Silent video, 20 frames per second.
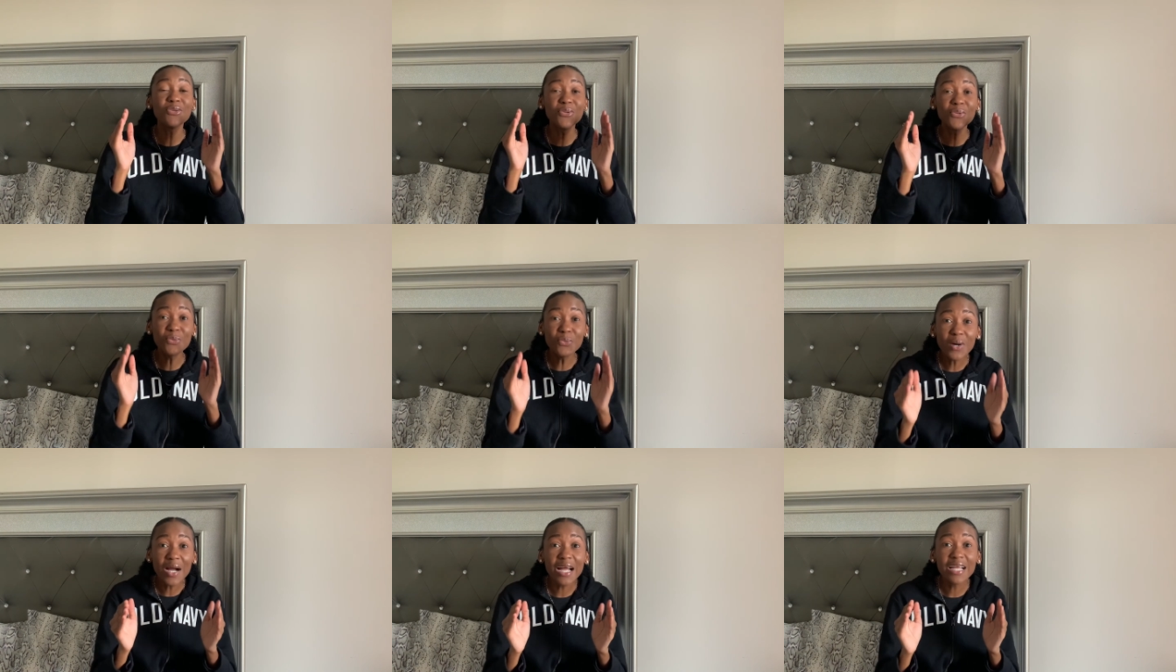
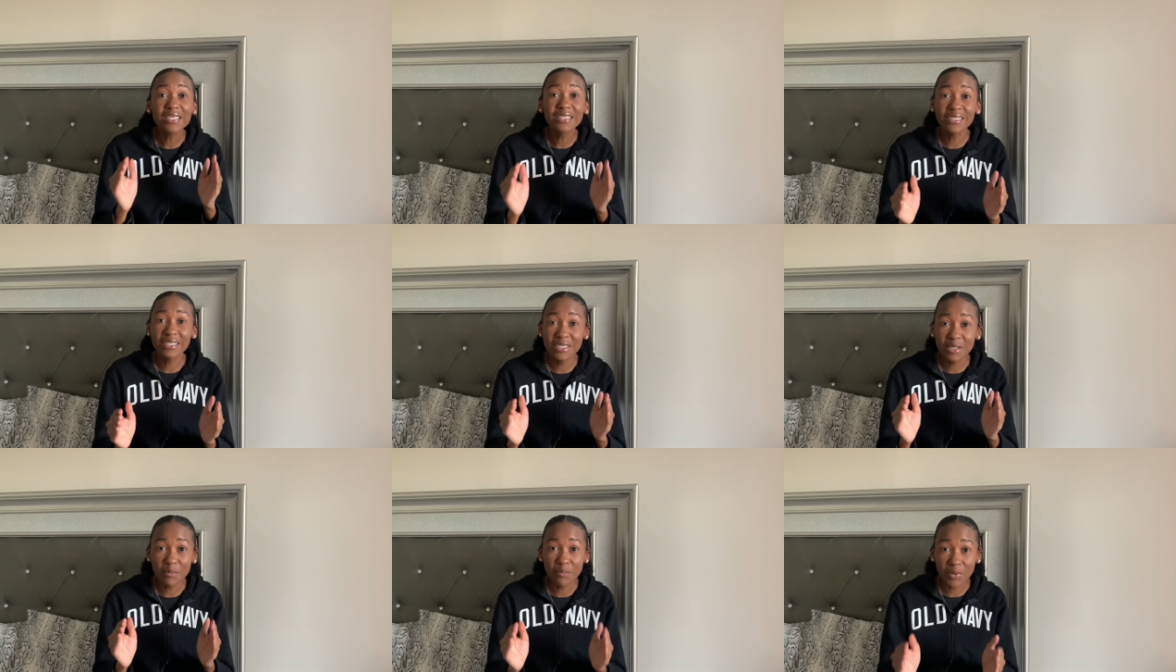you
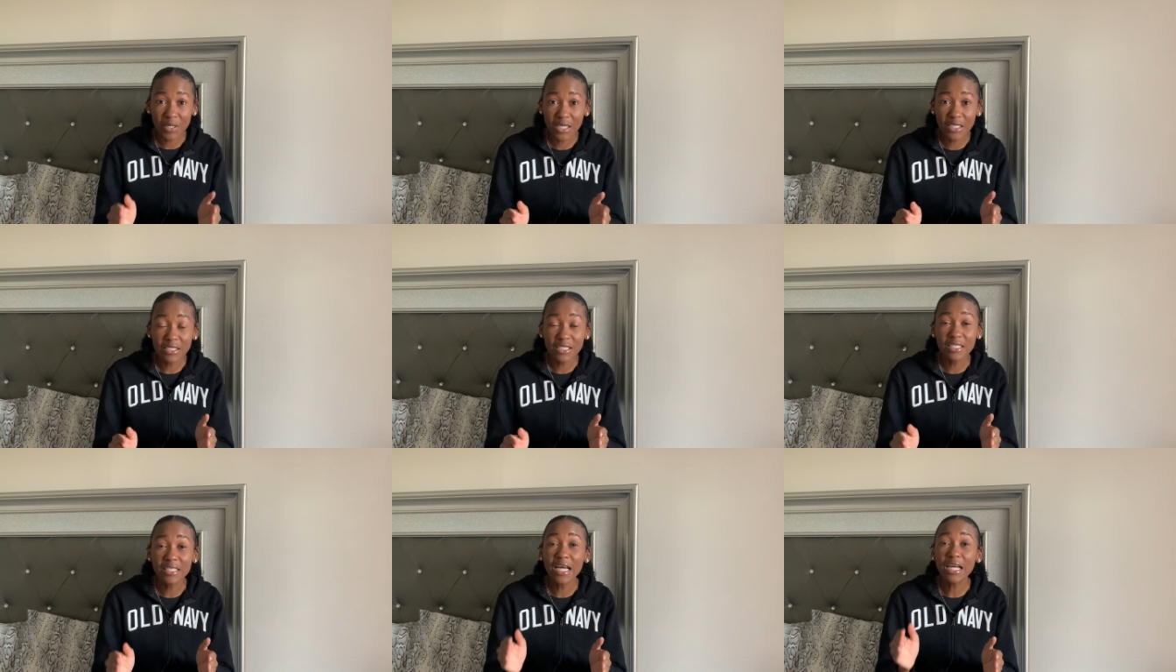
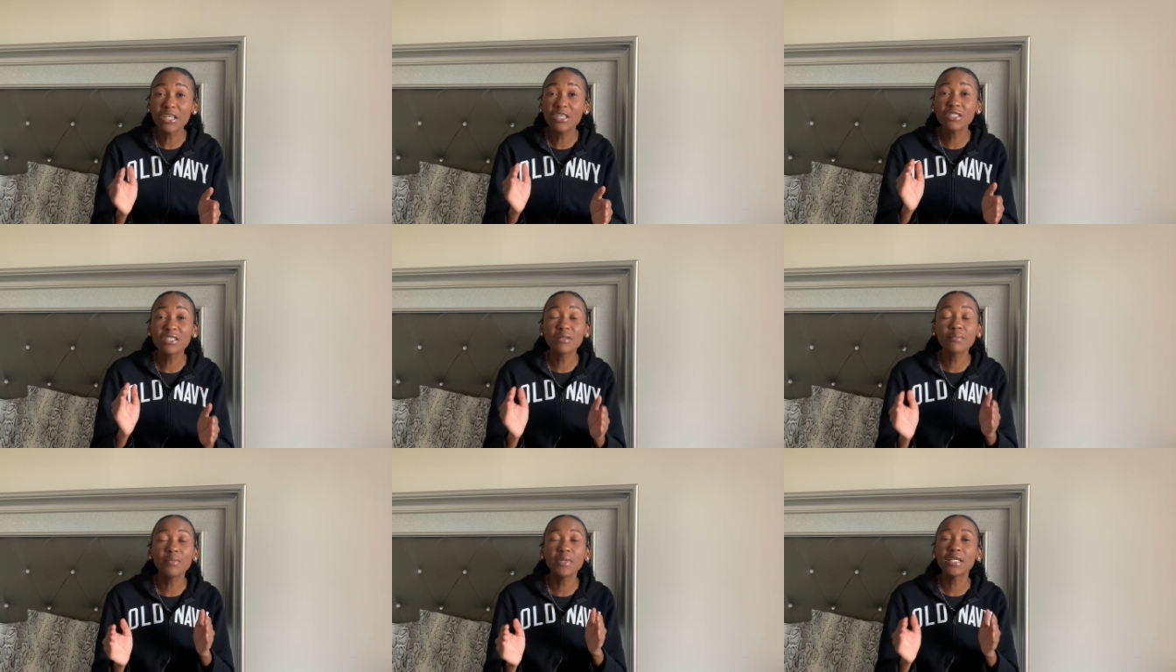anticipated that
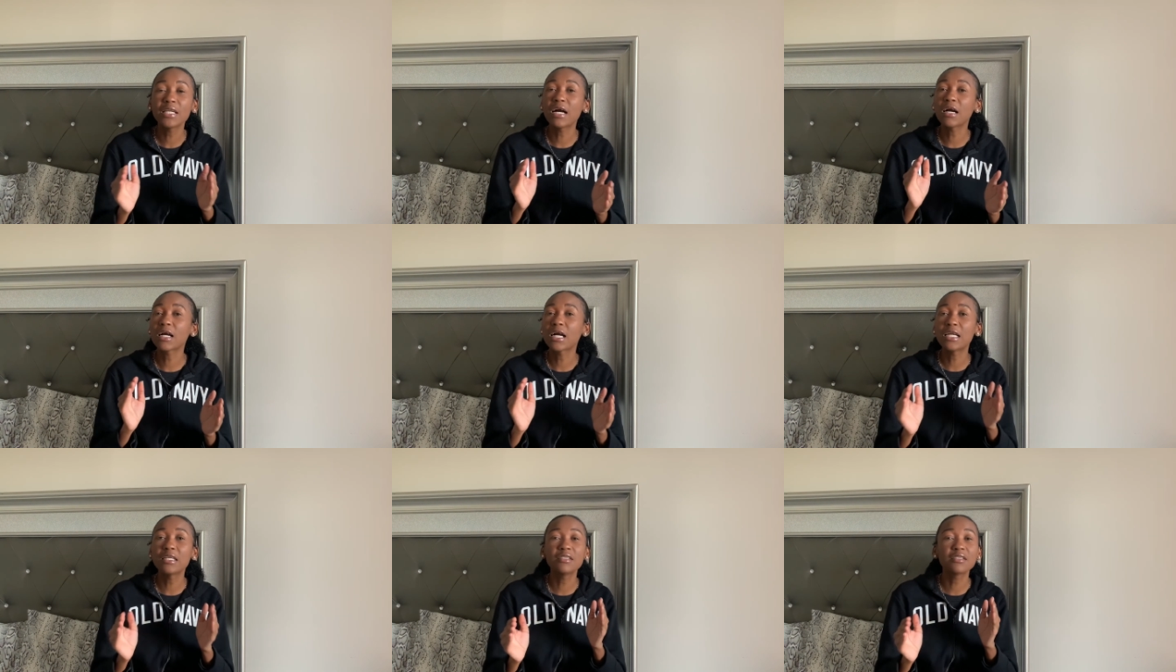doesn't mean
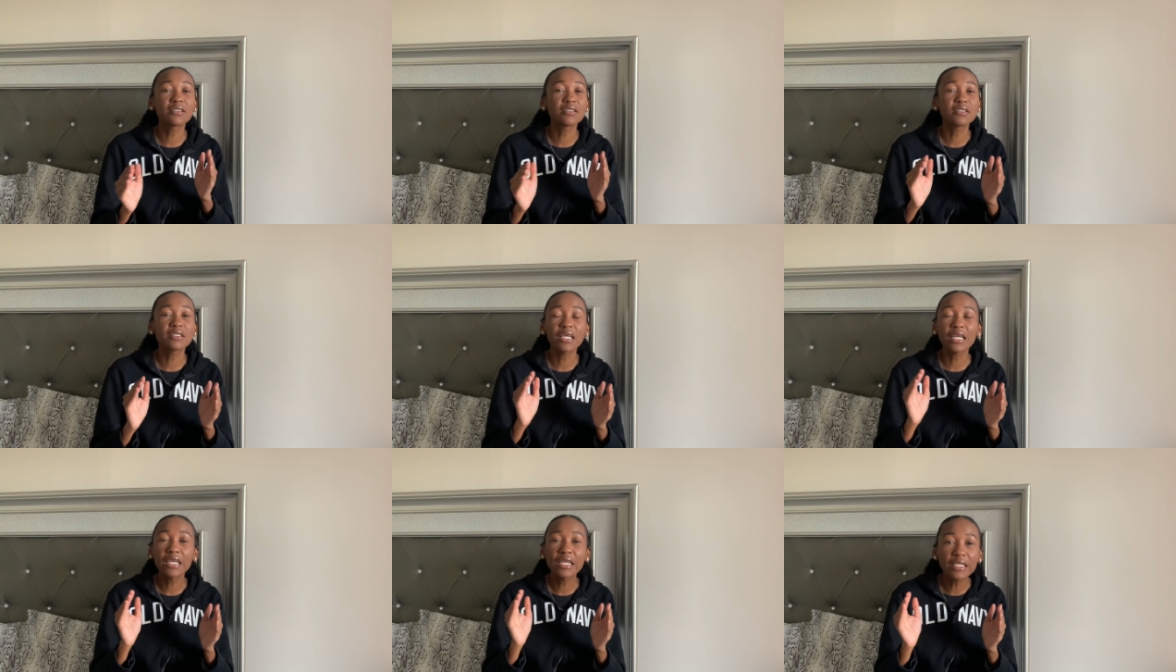that god
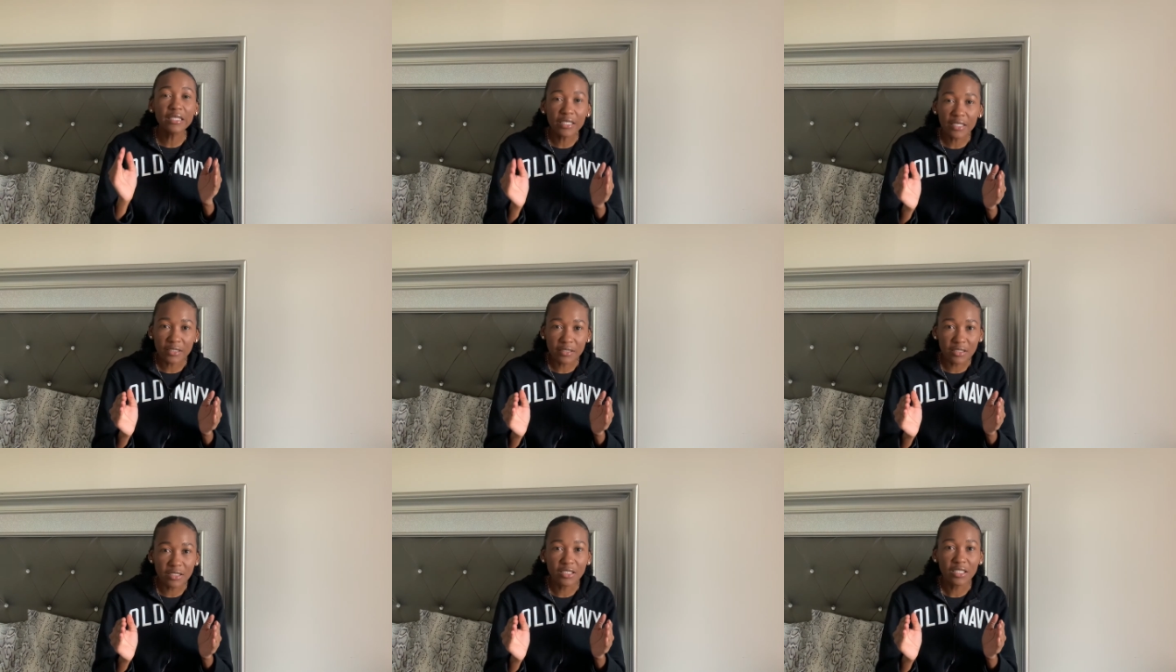isn't in
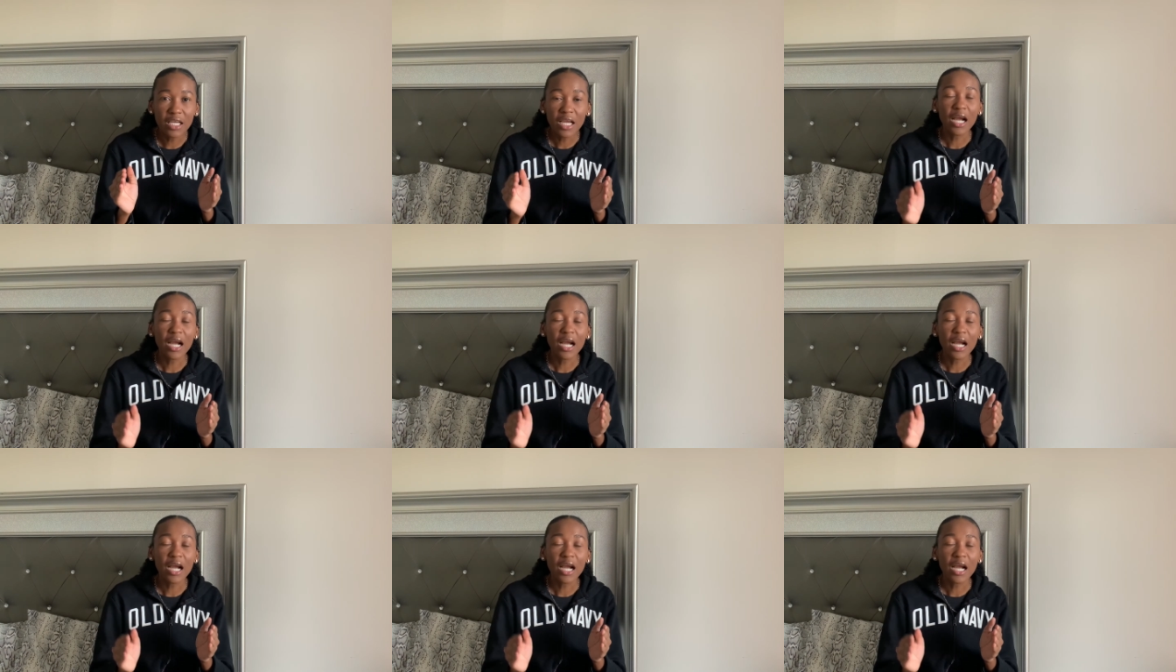it